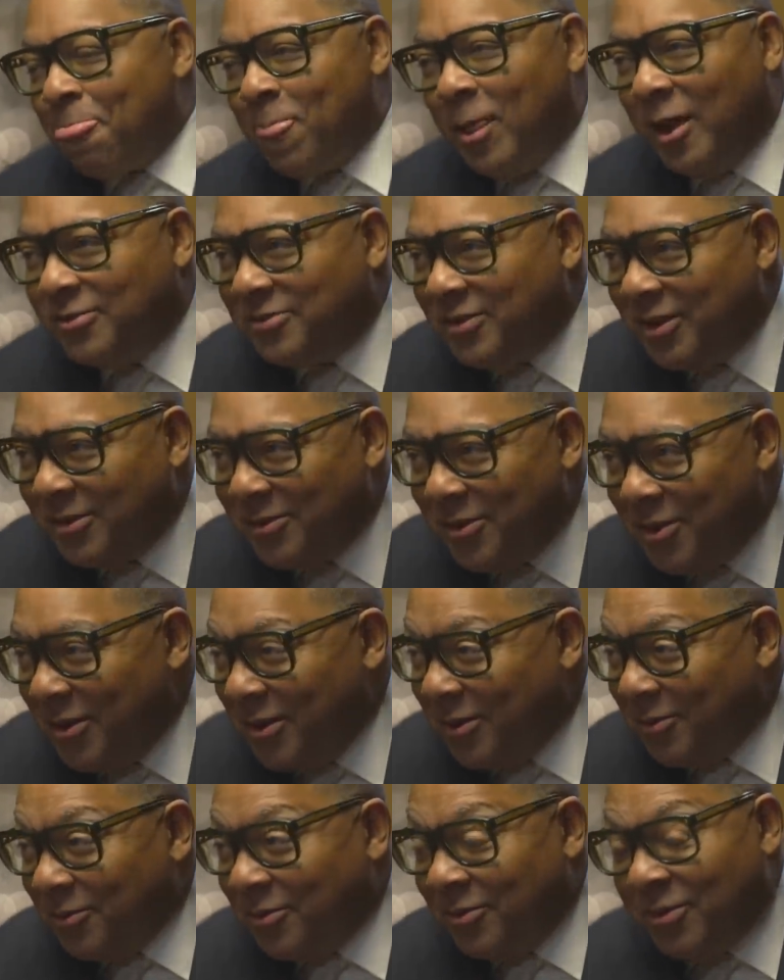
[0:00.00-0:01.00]
I said,
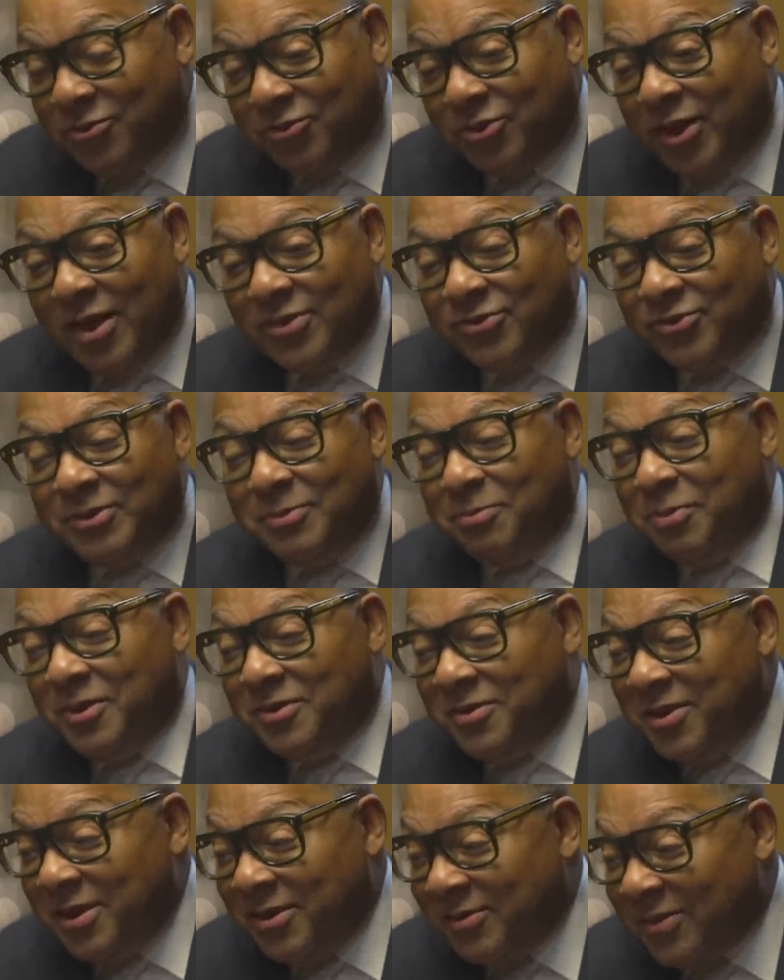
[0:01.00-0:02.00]
the chat
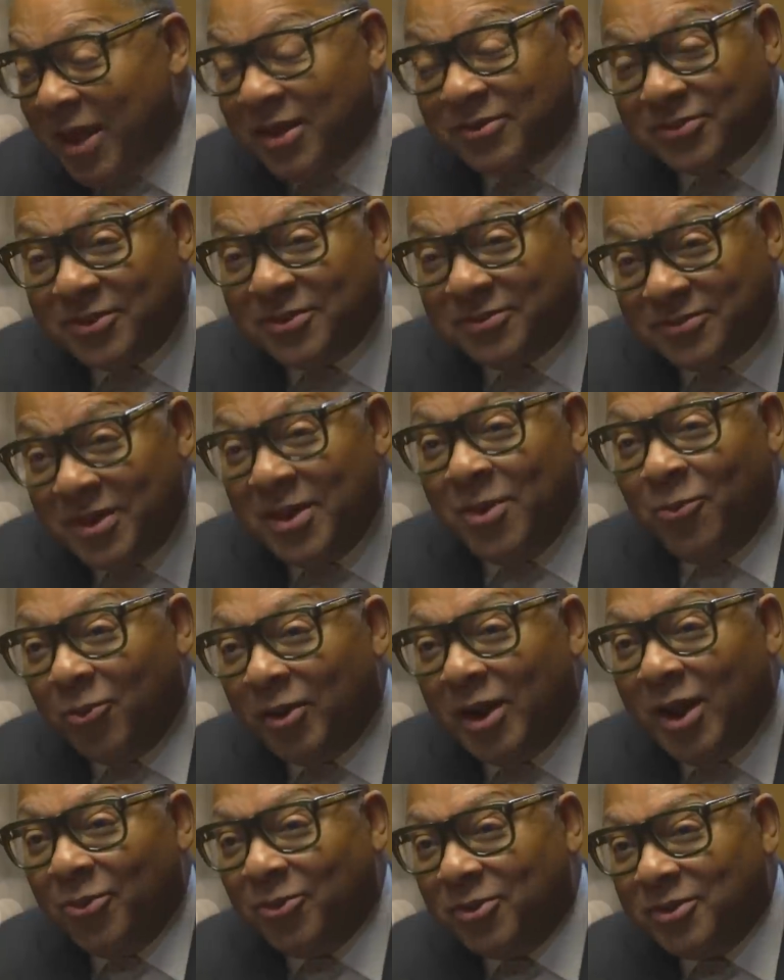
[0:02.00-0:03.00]
GPT is actually saying
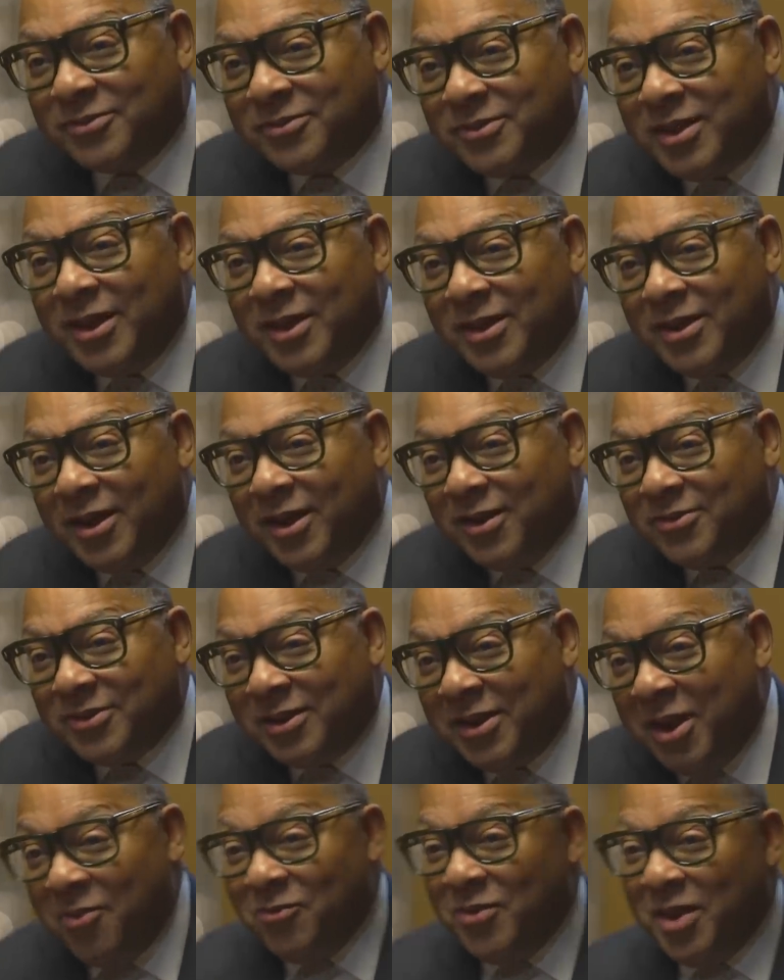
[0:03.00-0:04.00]
what I would say. Has
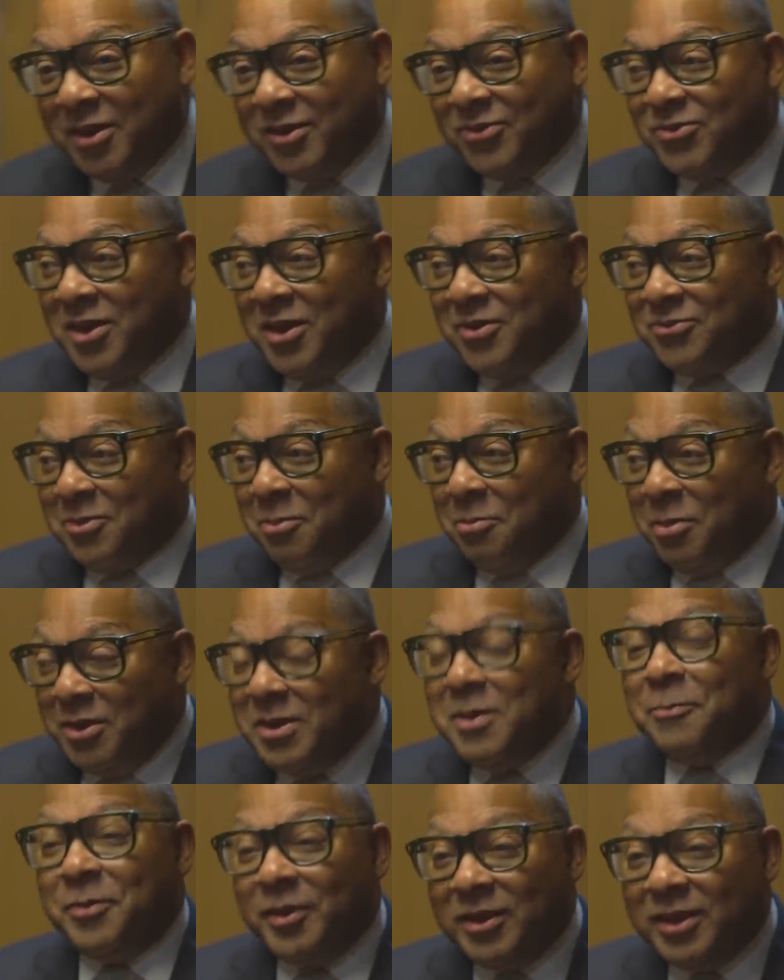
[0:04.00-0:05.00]
it ever had a chance to
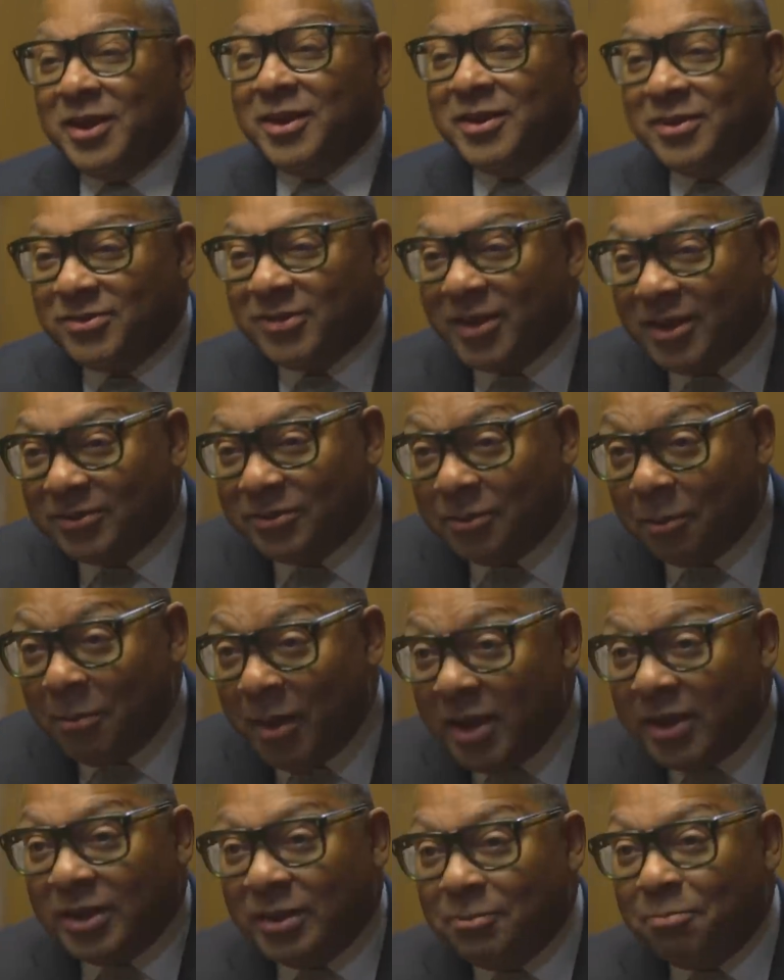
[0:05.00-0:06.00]
manipulate it yet to
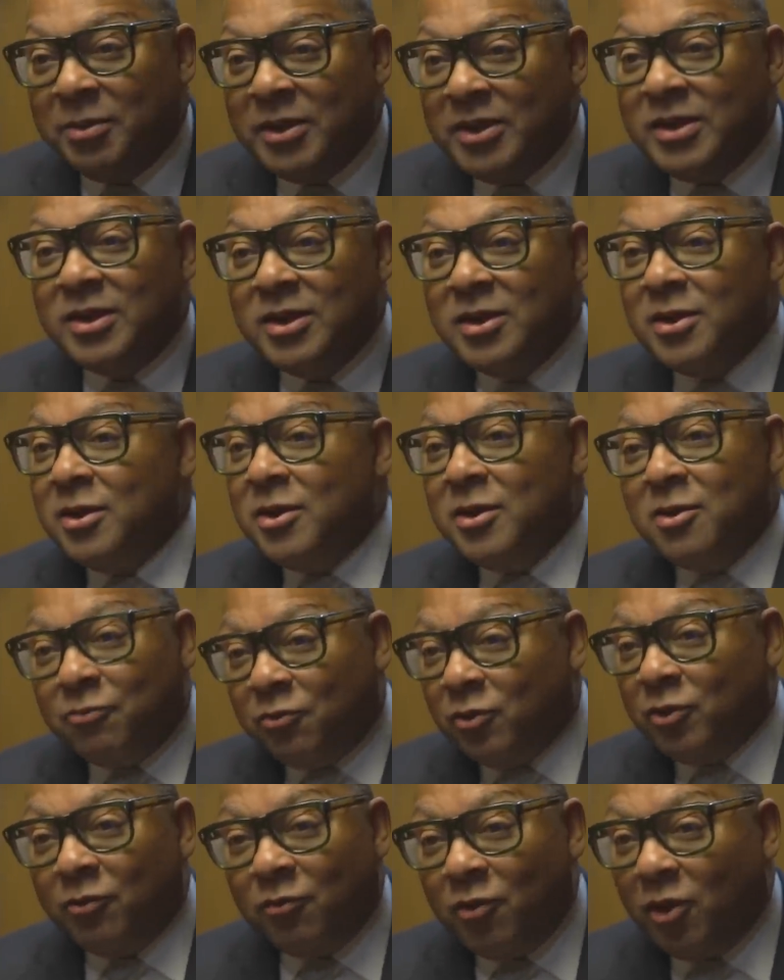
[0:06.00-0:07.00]
make it be
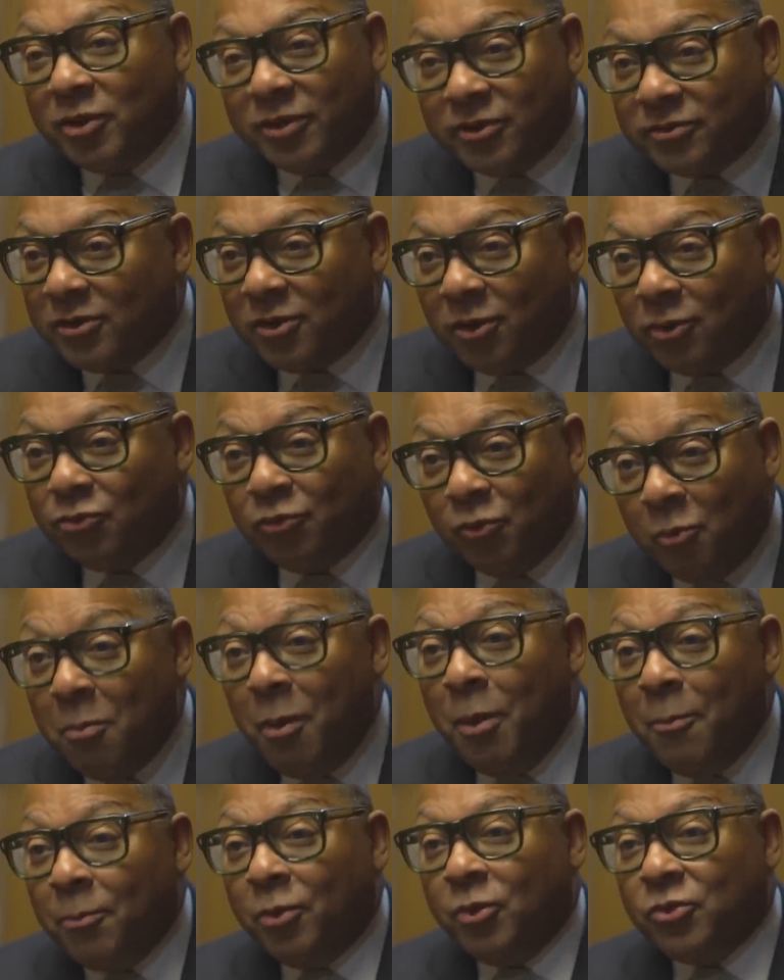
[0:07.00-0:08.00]
full of all this cultural
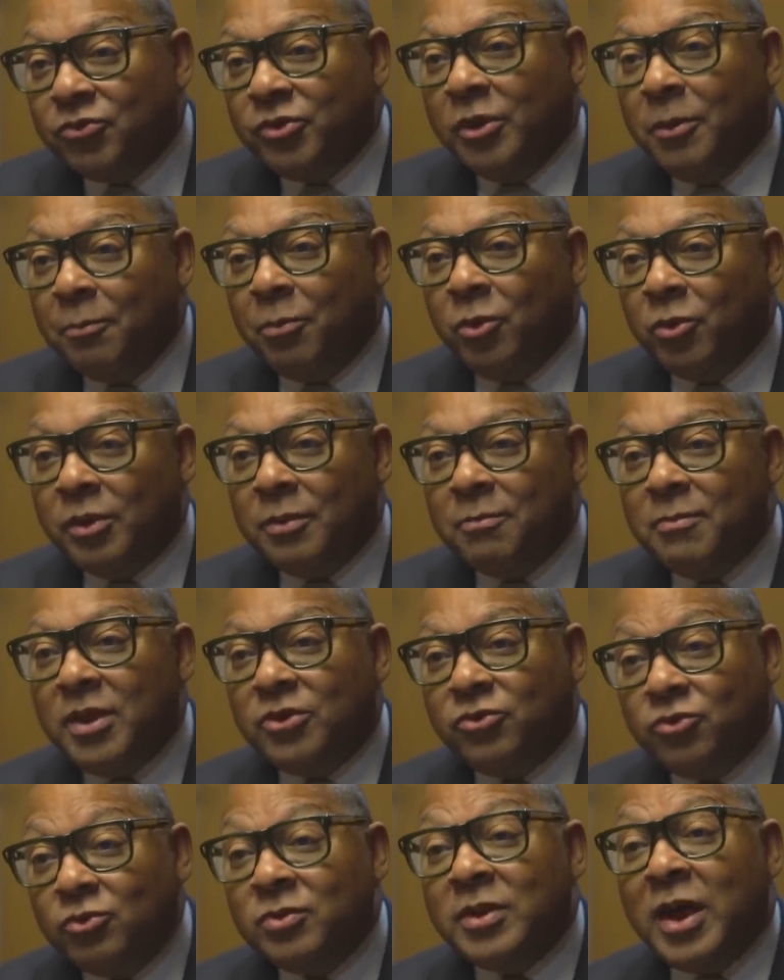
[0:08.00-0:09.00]
mumbo jumbo that
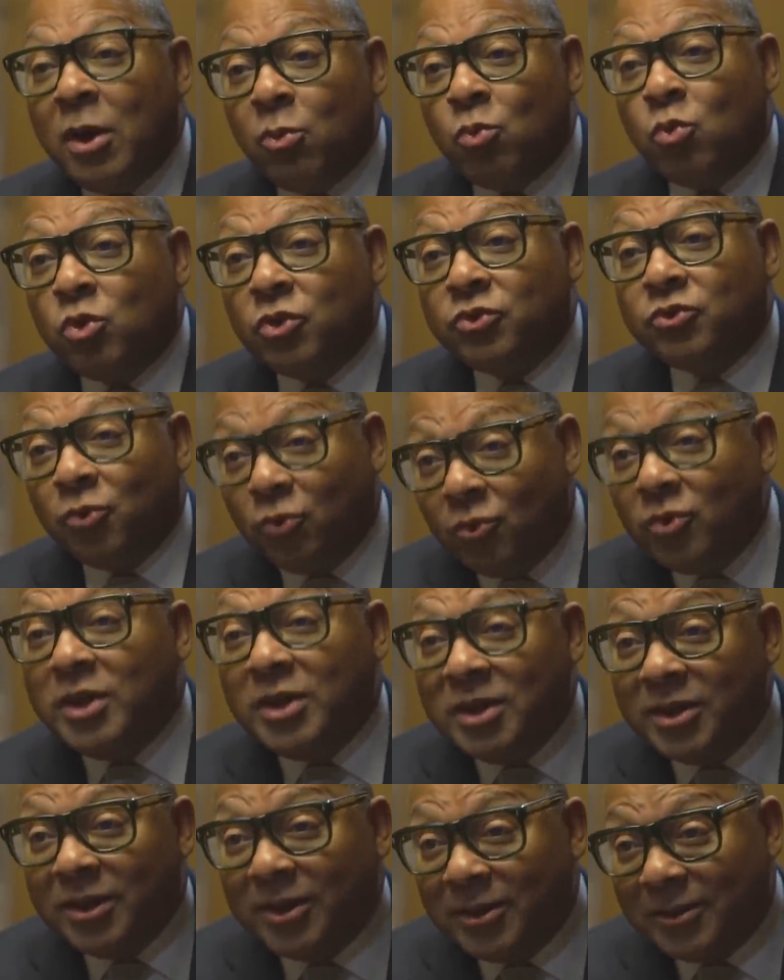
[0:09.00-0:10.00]
makes you not want to
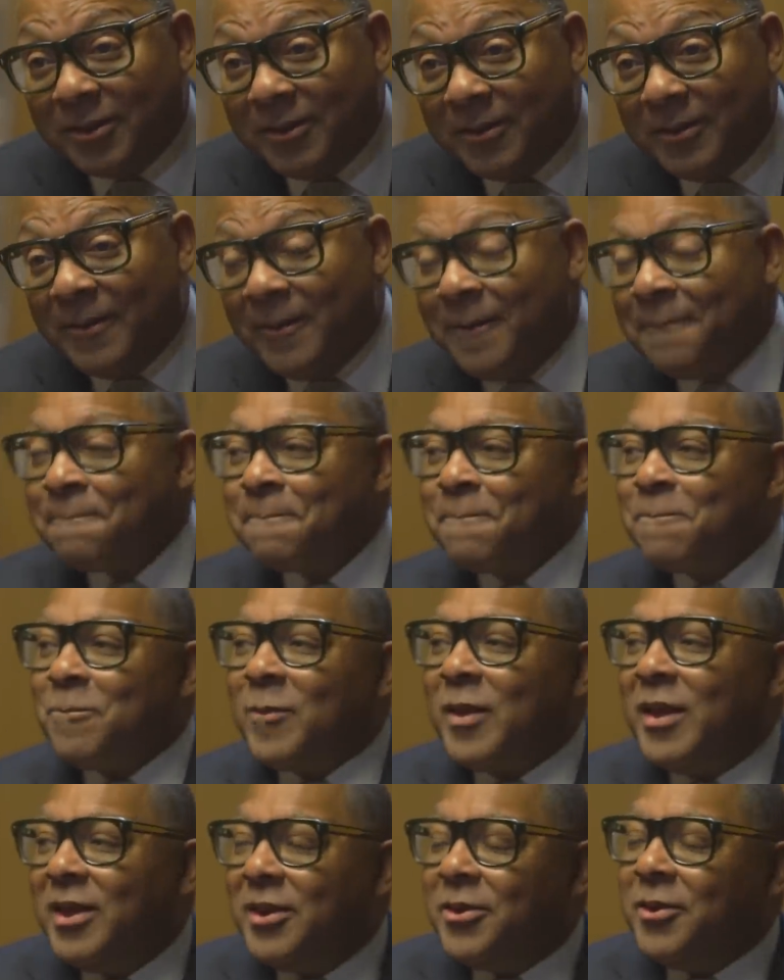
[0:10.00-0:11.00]
read it.
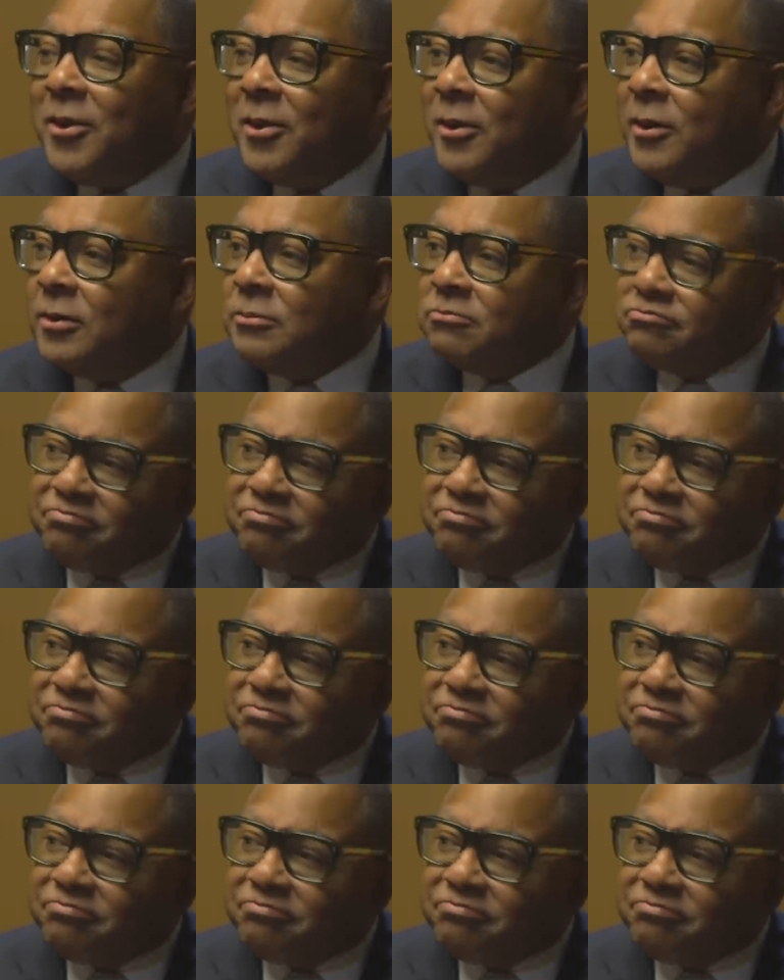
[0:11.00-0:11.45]
And uh,